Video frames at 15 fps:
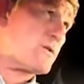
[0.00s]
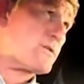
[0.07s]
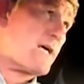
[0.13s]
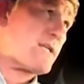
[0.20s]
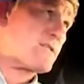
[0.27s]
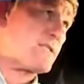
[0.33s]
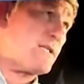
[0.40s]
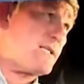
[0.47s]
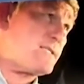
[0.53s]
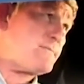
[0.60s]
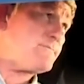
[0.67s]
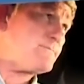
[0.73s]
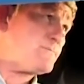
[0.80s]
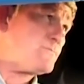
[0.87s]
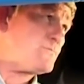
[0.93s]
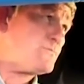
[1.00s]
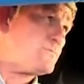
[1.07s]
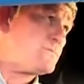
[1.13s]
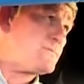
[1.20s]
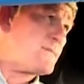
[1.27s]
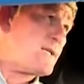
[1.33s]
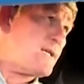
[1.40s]
Once that's done,
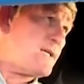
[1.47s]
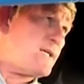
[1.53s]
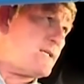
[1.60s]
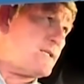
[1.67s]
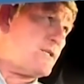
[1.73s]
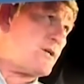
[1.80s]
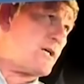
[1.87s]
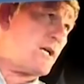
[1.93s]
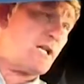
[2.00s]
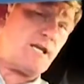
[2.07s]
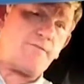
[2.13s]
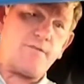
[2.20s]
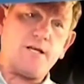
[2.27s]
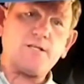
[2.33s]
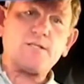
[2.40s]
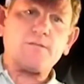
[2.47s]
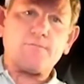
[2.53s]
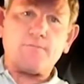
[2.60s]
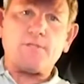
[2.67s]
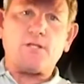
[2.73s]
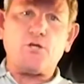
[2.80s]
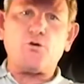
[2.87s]
you can leave this
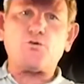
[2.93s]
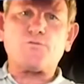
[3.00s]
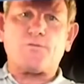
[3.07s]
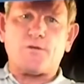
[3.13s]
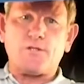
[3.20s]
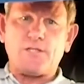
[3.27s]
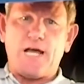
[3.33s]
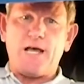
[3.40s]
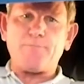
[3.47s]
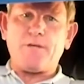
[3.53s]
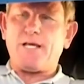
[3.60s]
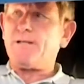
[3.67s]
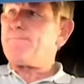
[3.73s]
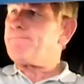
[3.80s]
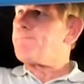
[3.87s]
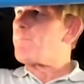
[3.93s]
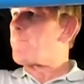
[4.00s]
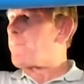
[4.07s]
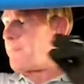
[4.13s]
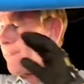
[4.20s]
loose for the time being.